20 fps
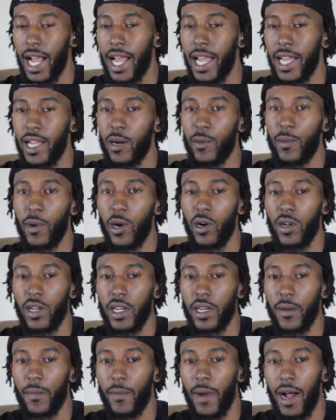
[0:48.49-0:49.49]
got elbowed
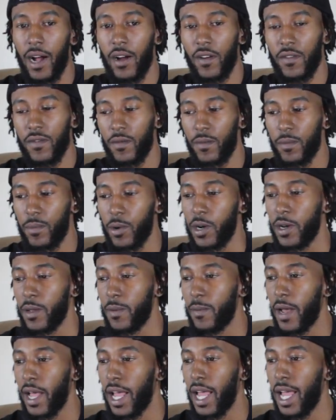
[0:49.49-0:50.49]
in the mouth pretty
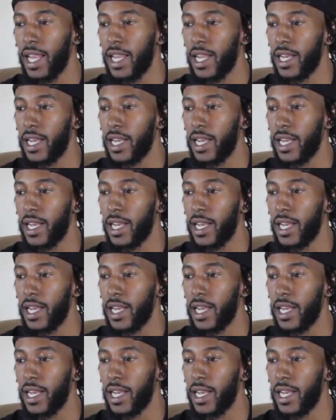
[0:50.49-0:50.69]
bad,